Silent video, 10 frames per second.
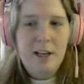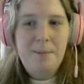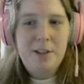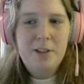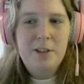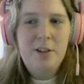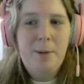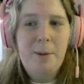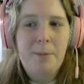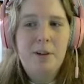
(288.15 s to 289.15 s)
Make sure you
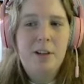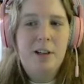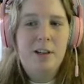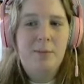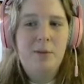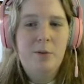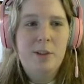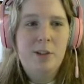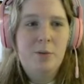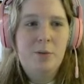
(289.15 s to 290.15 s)
remember
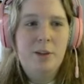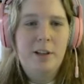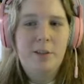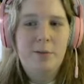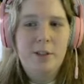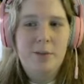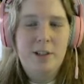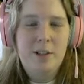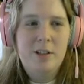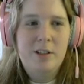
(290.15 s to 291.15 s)
which one was
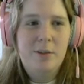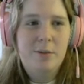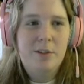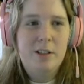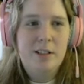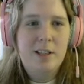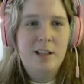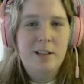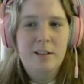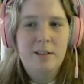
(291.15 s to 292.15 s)
which, since it won't
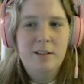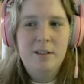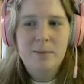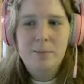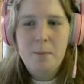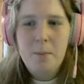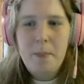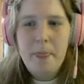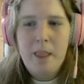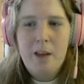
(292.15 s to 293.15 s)
say
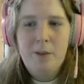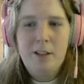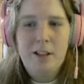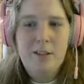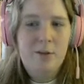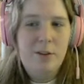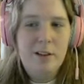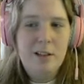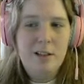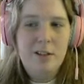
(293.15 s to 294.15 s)
what the gift
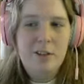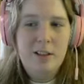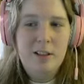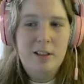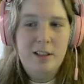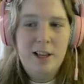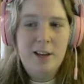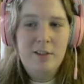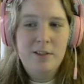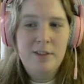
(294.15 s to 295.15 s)
was. So the
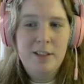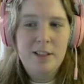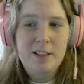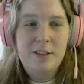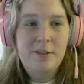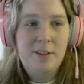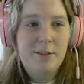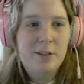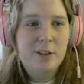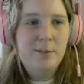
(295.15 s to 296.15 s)
account of the discovery
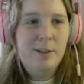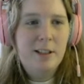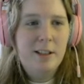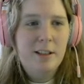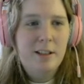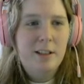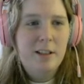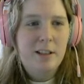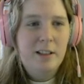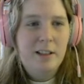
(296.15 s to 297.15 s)
of Korban
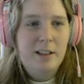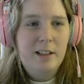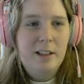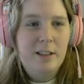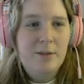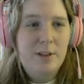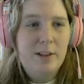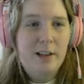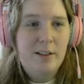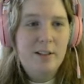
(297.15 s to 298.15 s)
gives
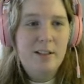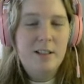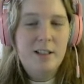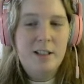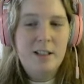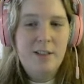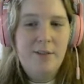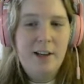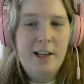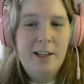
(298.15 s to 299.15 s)

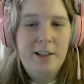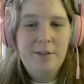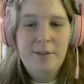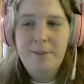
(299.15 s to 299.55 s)
1,065.